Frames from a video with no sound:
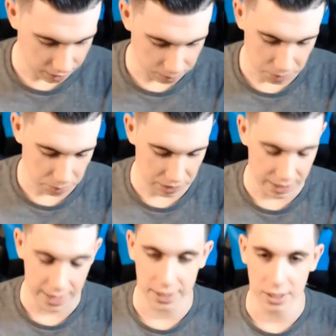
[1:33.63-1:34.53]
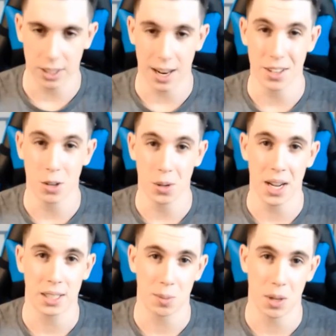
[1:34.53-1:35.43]
seem to be that good. I know
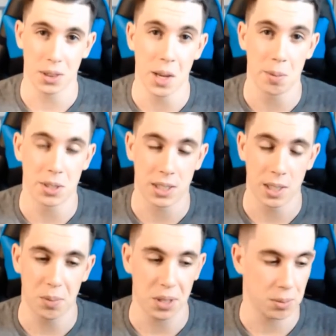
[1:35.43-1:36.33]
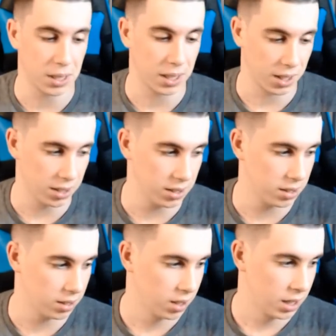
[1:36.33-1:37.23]
next month I'm skipping because